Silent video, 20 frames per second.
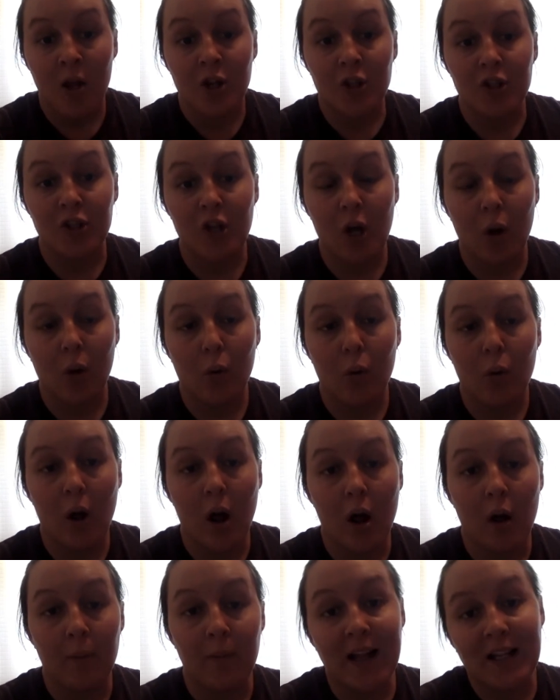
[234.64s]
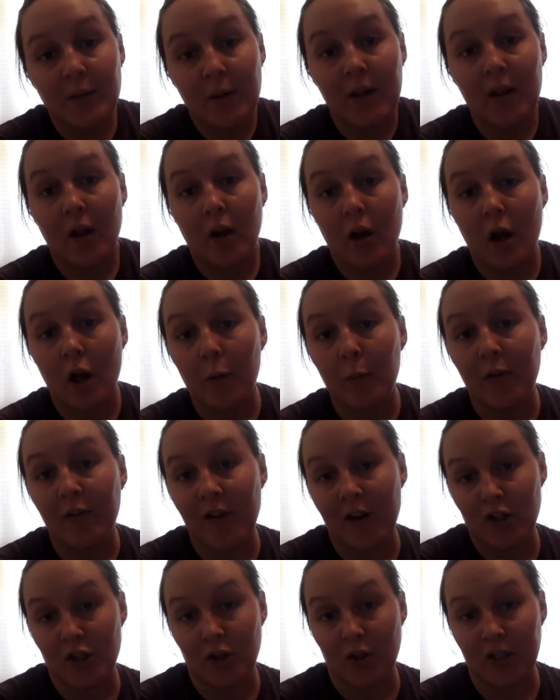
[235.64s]
So that's why they're called
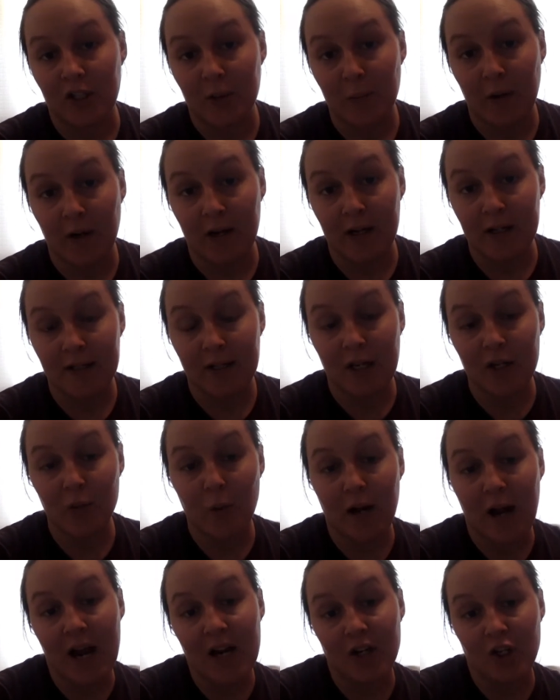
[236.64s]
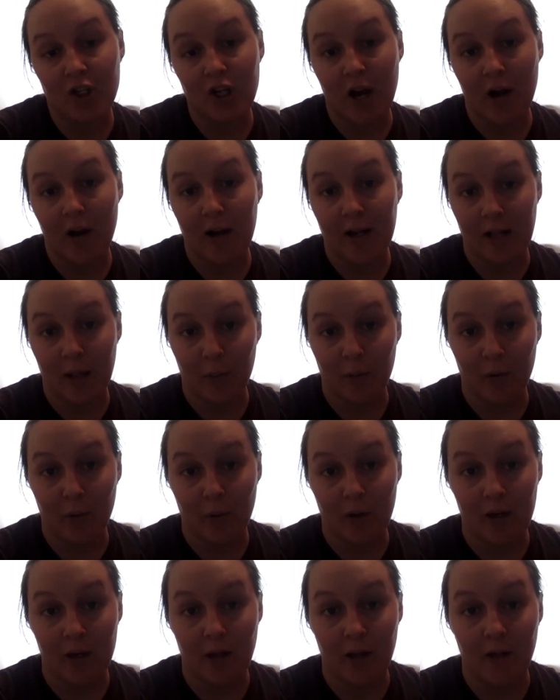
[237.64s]
professional experience, because we're kind of sharing them with
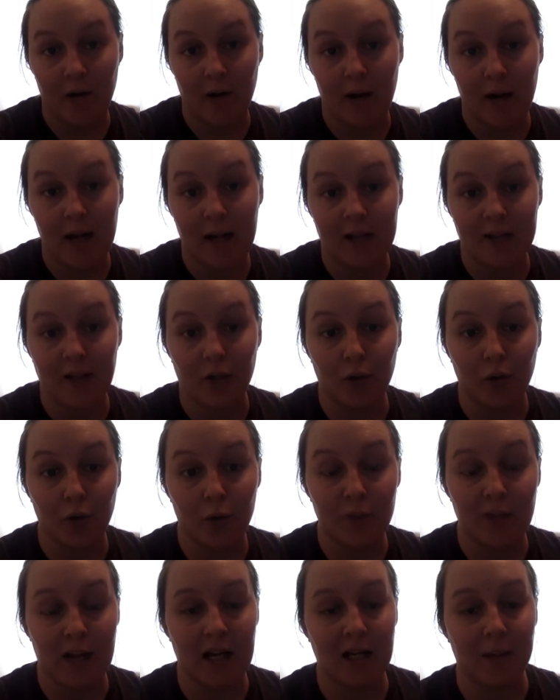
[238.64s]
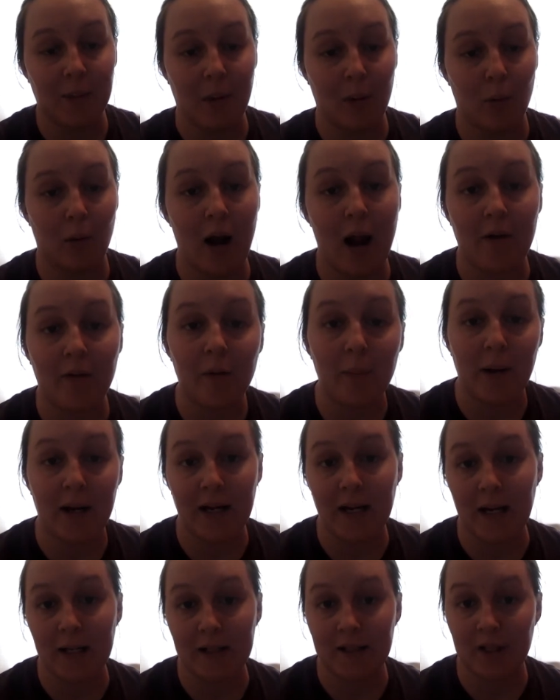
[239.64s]
one another, and it's a group document where everybody
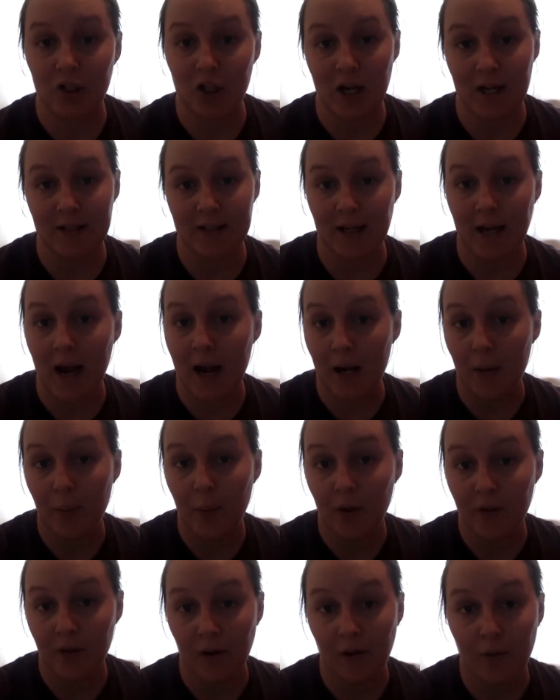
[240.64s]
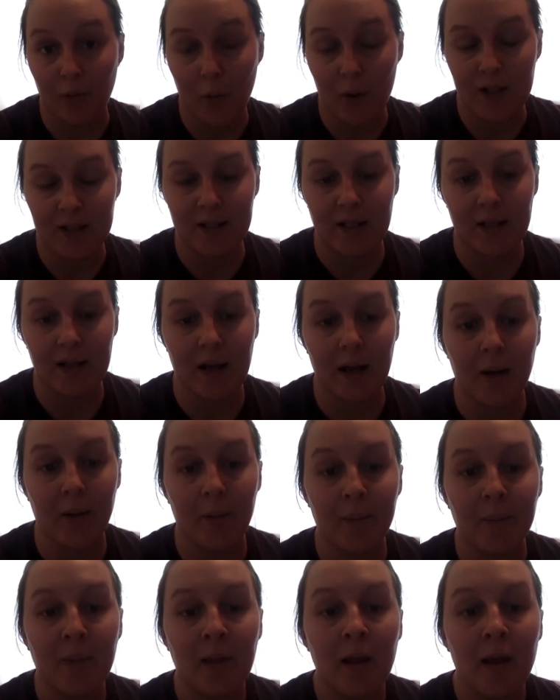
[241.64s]
gets a chance to kind of put their voice in there.
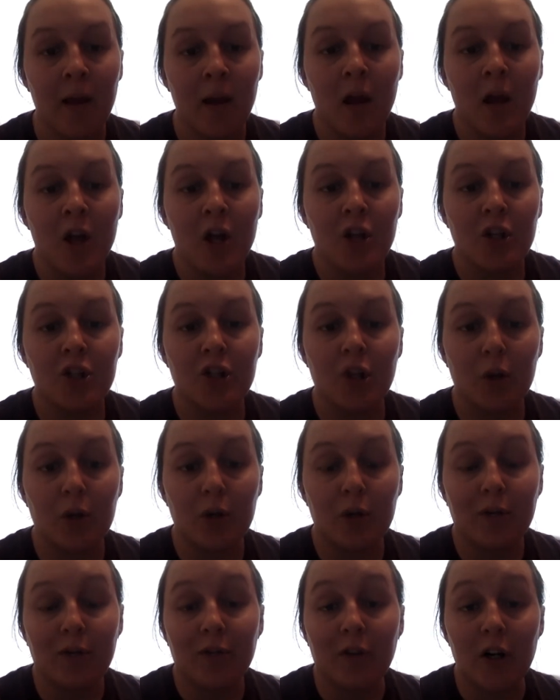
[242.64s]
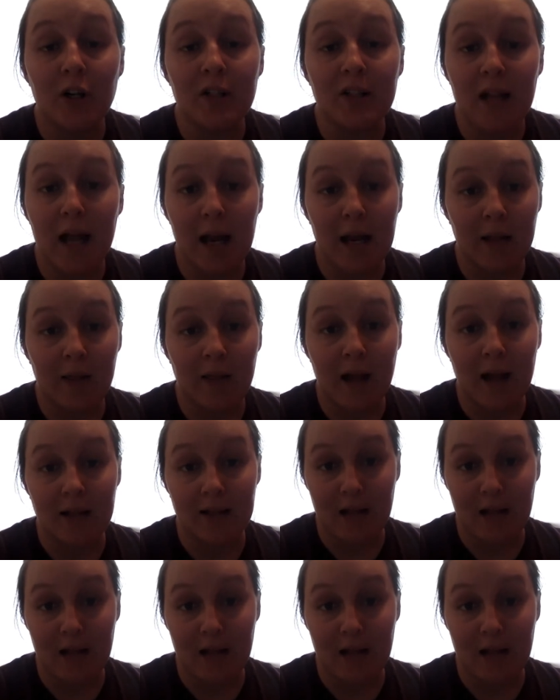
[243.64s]
So you first edit that